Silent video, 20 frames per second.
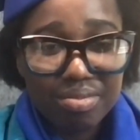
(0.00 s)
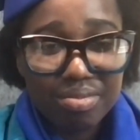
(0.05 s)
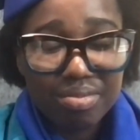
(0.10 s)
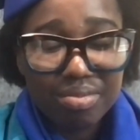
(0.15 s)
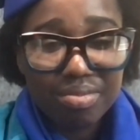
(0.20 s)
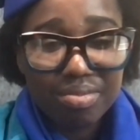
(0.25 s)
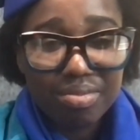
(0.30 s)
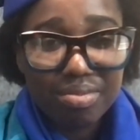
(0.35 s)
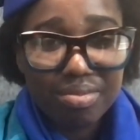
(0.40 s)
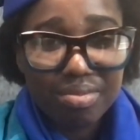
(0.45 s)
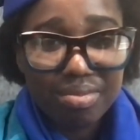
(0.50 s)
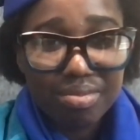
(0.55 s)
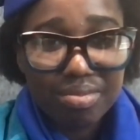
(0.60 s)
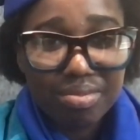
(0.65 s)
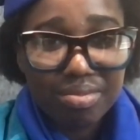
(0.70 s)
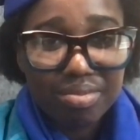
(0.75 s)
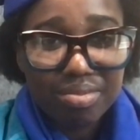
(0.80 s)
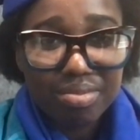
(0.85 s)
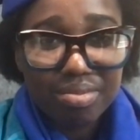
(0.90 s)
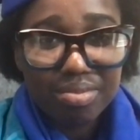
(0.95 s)

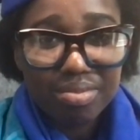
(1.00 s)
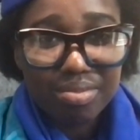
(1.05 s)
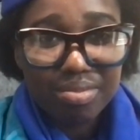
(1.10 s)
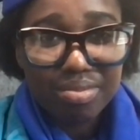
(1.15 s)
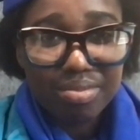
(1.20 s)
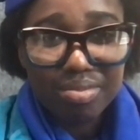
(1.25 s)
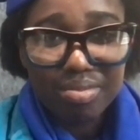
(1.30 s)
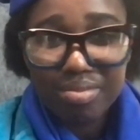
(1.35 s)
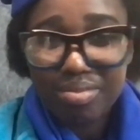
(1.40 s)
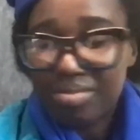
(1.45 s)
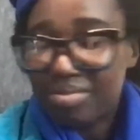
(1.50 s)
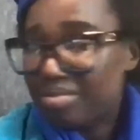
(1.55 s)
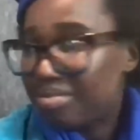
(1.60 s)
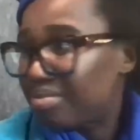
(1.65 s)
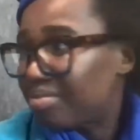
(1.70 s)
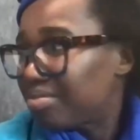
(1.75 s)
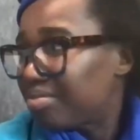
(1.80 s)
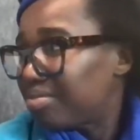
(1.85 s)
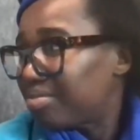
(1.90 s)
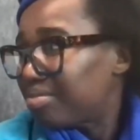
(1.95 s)

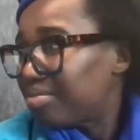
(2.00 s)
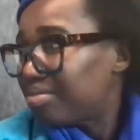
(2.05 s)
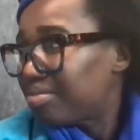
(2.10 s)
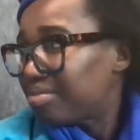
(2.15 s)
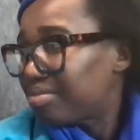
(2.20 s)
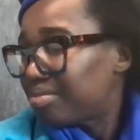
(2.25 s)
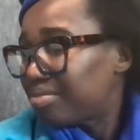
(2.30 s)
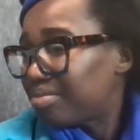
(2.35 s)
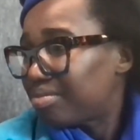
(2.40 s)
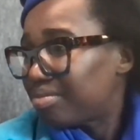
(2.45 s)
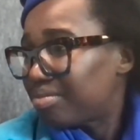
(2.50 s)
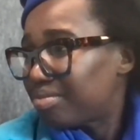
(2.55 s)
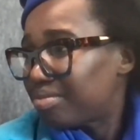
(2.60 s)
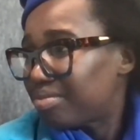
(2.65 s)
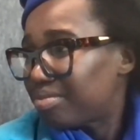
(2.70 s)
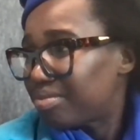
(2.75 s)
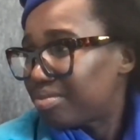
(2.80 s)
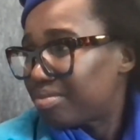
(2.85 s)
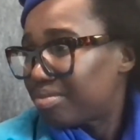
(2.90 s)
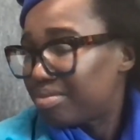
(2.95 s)

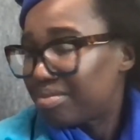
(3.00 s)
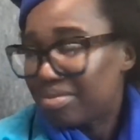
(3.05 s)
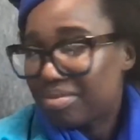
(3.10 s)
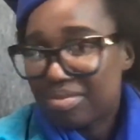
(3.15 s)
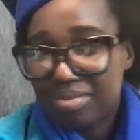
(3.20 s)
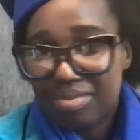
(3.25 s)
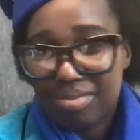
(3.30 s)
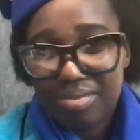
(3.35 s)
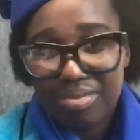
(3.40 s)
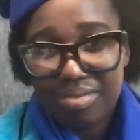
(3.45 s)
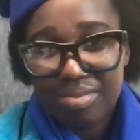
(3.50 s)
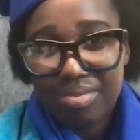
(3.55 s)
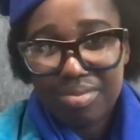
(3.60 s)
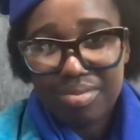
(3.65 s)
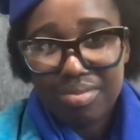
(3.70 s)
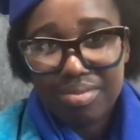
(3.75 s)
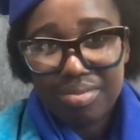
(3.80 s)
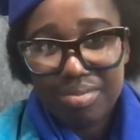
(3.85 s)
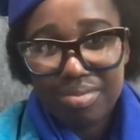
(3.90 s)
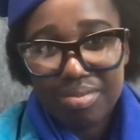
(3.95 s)

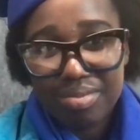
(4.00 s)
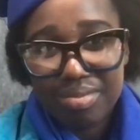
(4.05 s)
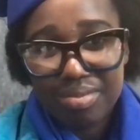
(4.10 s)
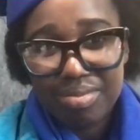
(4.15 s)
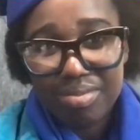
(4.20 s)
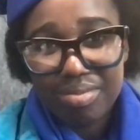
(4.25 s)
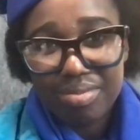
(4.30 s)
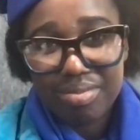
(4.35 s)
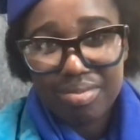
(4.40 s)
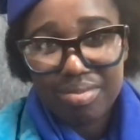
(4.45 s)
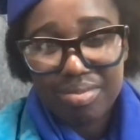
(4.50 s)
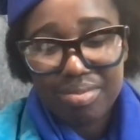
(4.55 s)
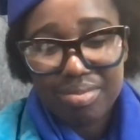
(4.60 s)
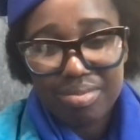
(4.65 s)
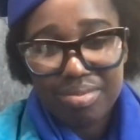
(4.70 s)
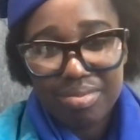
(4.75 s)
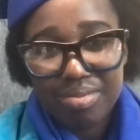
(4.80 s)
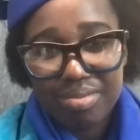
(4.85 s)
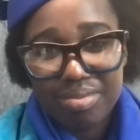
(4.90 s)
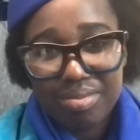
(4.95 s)

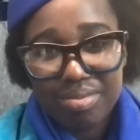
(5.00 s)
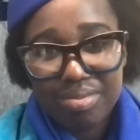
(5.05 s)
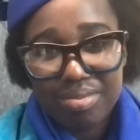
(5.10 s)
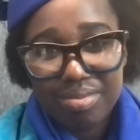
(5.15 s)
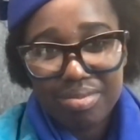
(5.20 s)
[no speech]